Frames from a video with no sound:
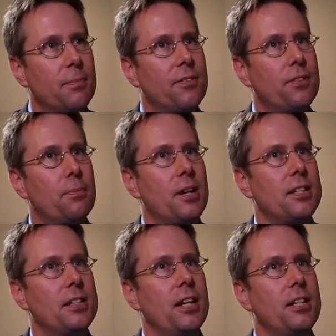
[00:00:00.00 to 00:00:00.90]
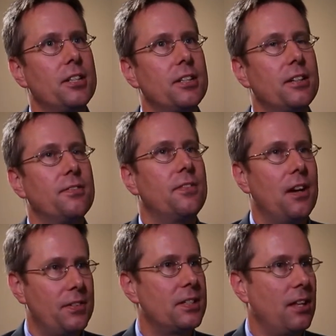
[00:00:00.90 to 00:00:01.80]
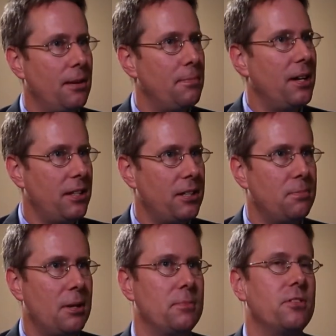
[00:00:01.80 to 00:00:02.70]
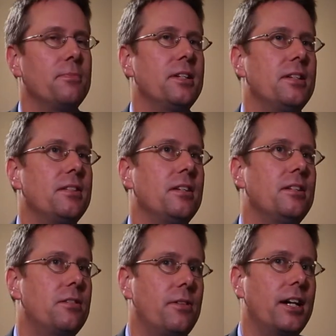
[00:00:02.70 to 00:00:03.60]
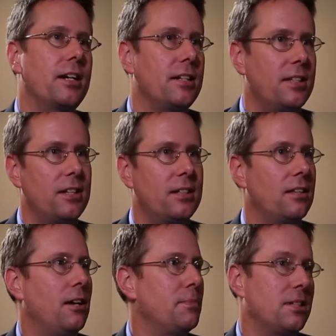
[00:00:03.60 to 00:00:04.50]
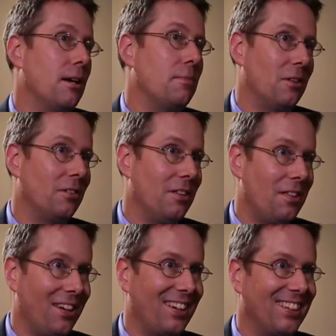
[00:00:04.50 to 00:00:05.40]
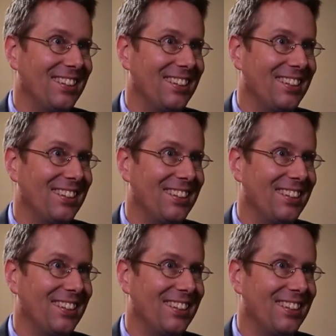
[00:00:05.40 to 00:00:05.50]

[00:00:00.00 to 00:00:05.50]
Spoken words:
of the presentation of Islam by the Hizmet movement is to recognize that Islam is not monolithic,